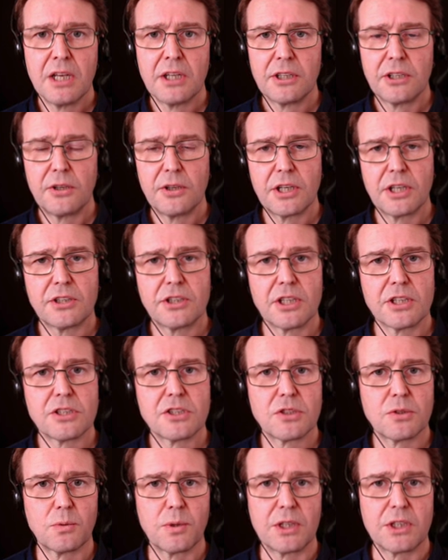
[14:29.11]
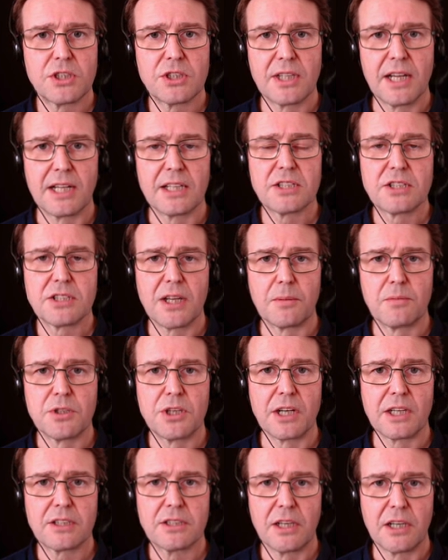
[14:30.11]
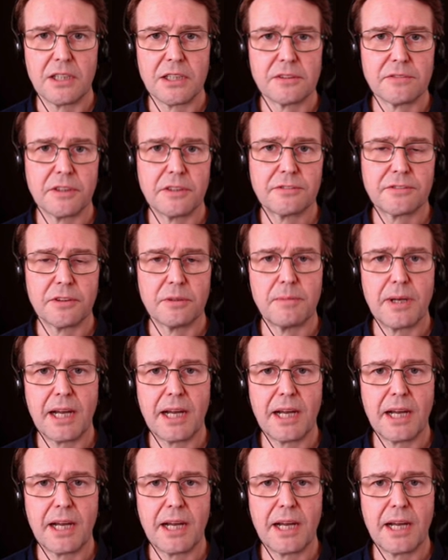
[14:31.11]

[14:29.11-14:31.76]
you can just switch that subject over from